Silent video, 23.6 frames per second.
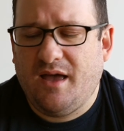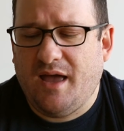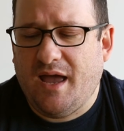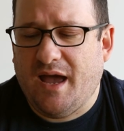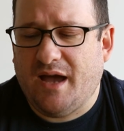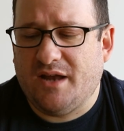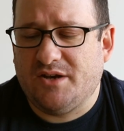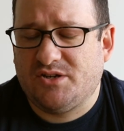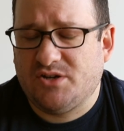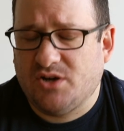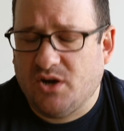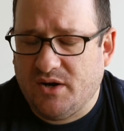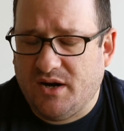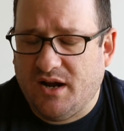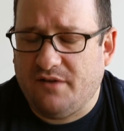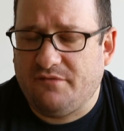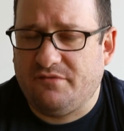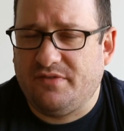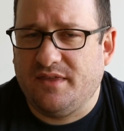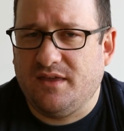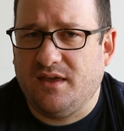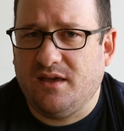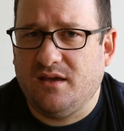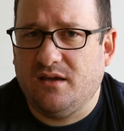And sure
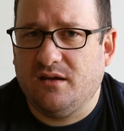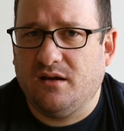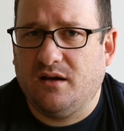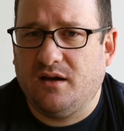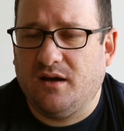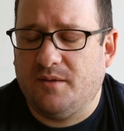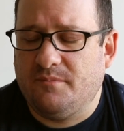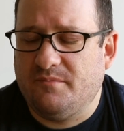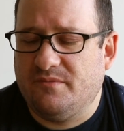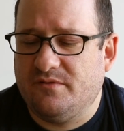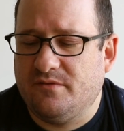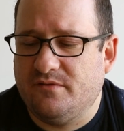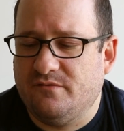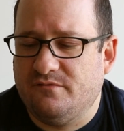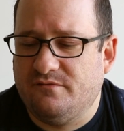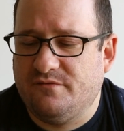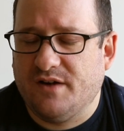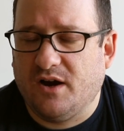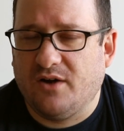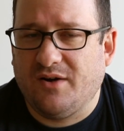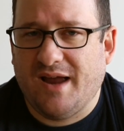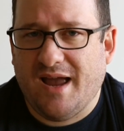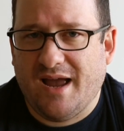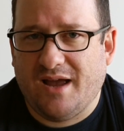enough, the
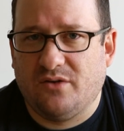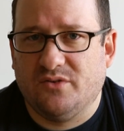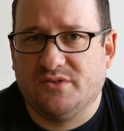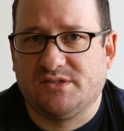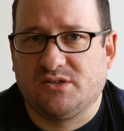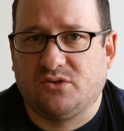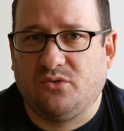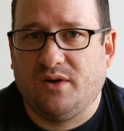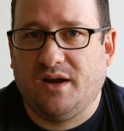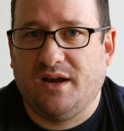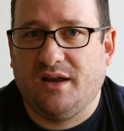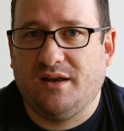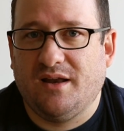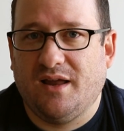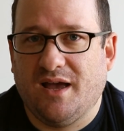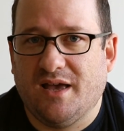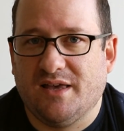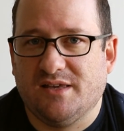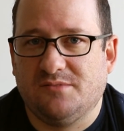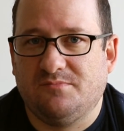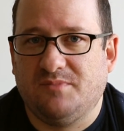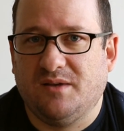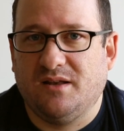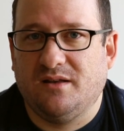vari-angle screen
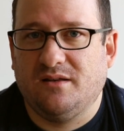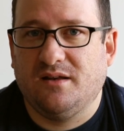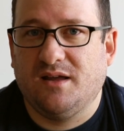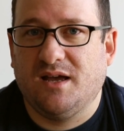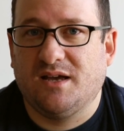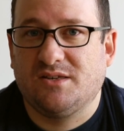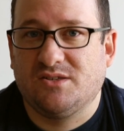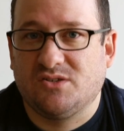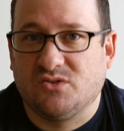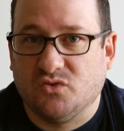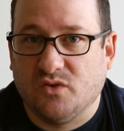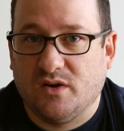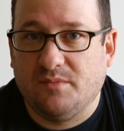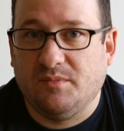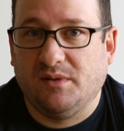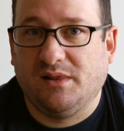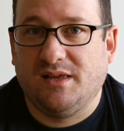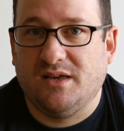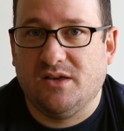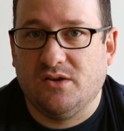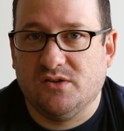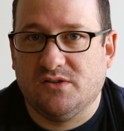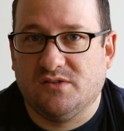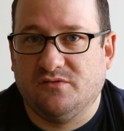has been
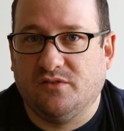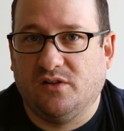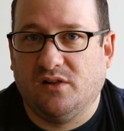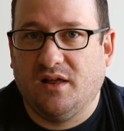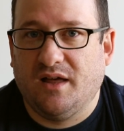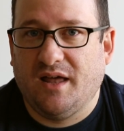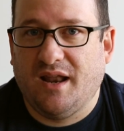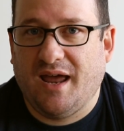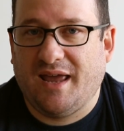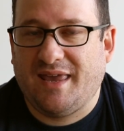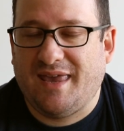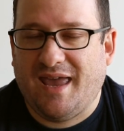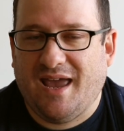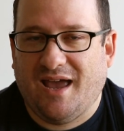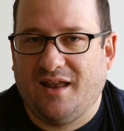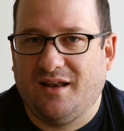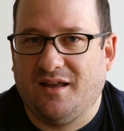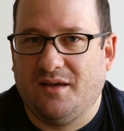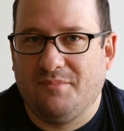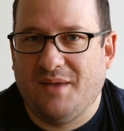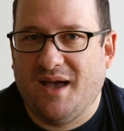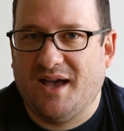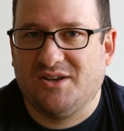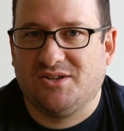extremely useful, and I can't
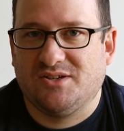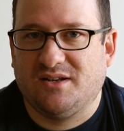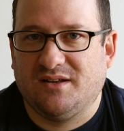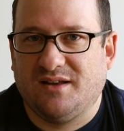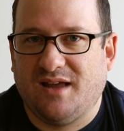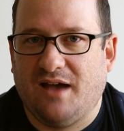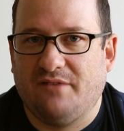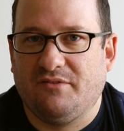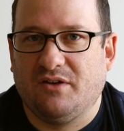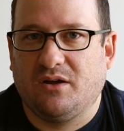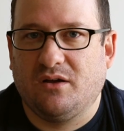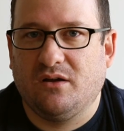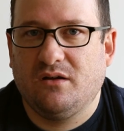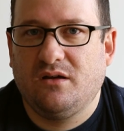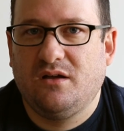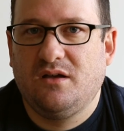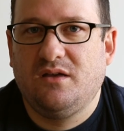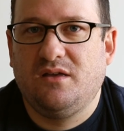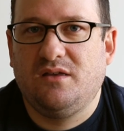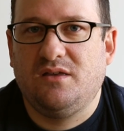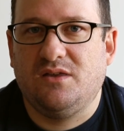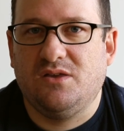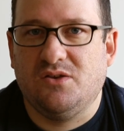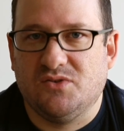imagine having
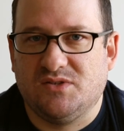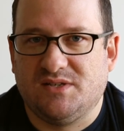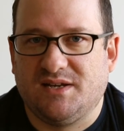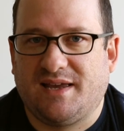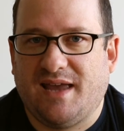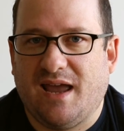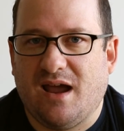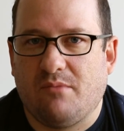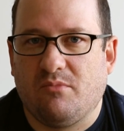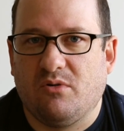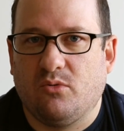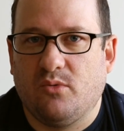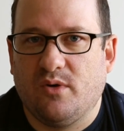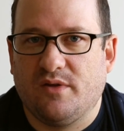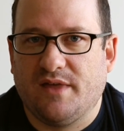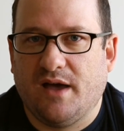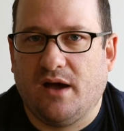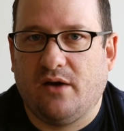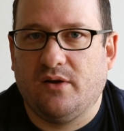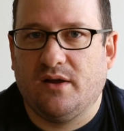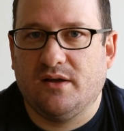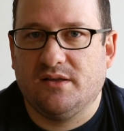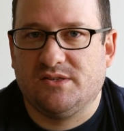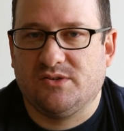used a camera
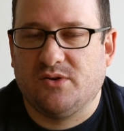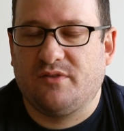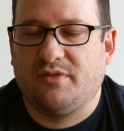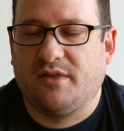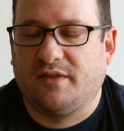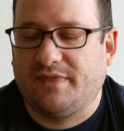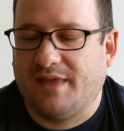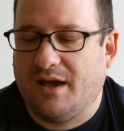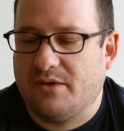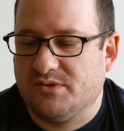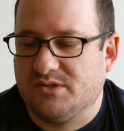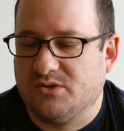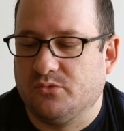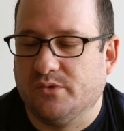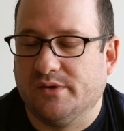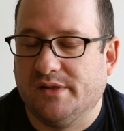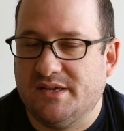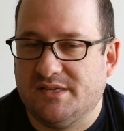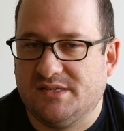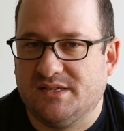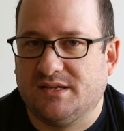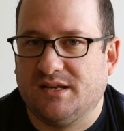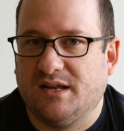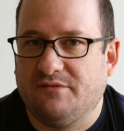without it. So I think that was a
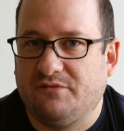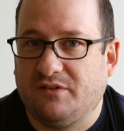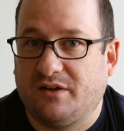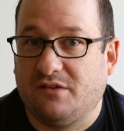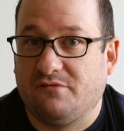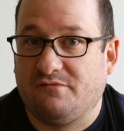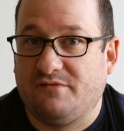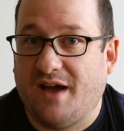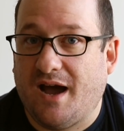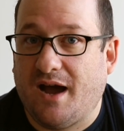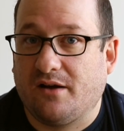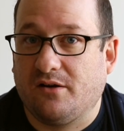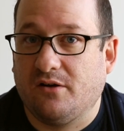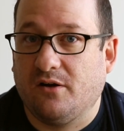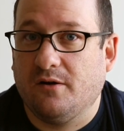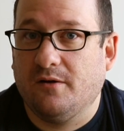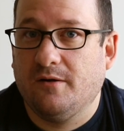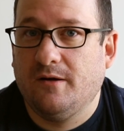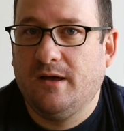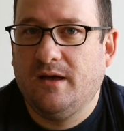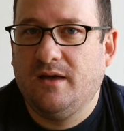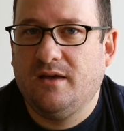really significant factor